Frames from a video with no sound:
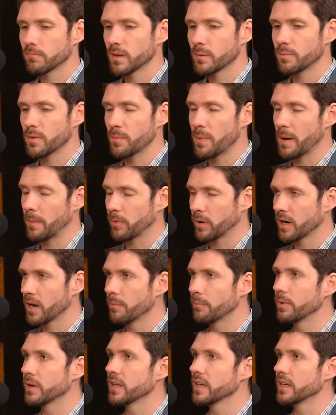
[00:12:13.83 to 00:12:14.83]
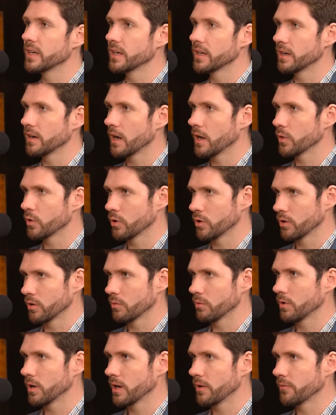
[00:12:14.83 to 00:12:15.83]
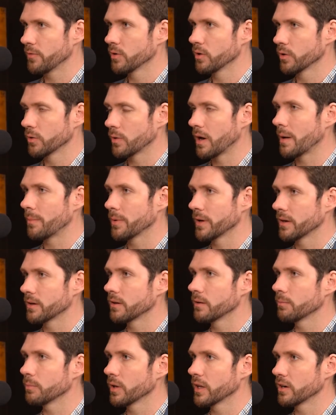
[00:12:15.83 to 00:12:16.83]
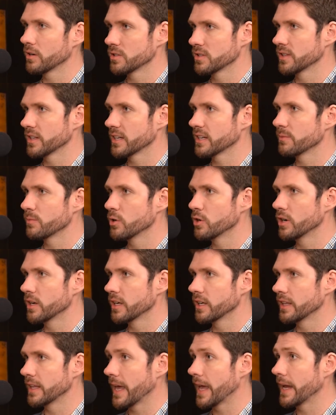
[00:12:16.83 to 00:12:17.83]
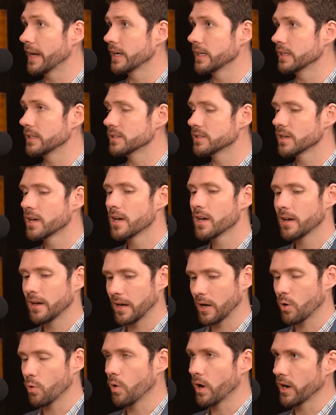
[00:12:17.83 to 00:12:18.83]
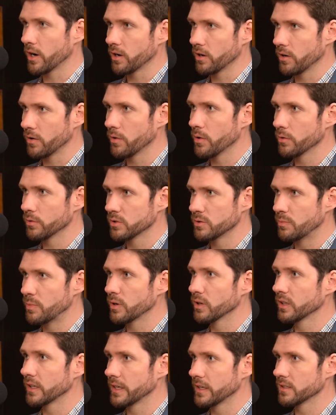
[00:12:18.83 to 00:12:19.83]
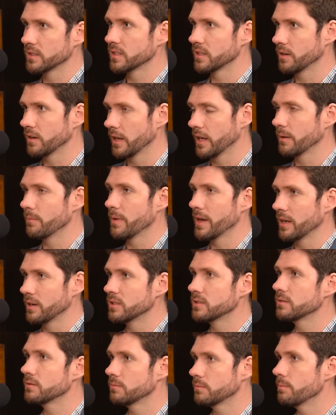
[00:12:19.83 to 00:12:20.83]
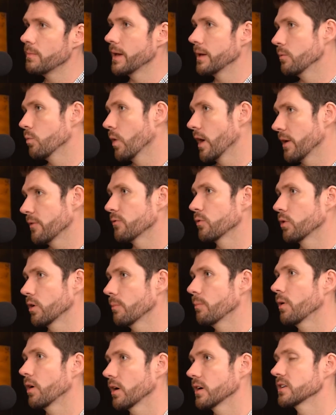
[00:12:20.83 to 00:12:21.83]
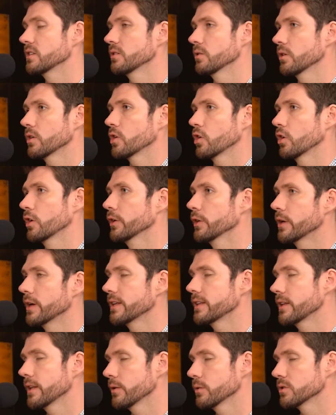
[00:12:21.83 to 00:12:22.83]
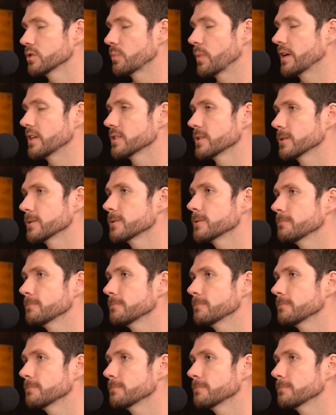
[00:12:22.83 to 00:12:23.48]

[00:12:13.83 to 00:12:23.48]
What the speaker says: the paper company and other philanthropic players in the community in the 80s acquired those buildings and made way for a park to occur in those spaces.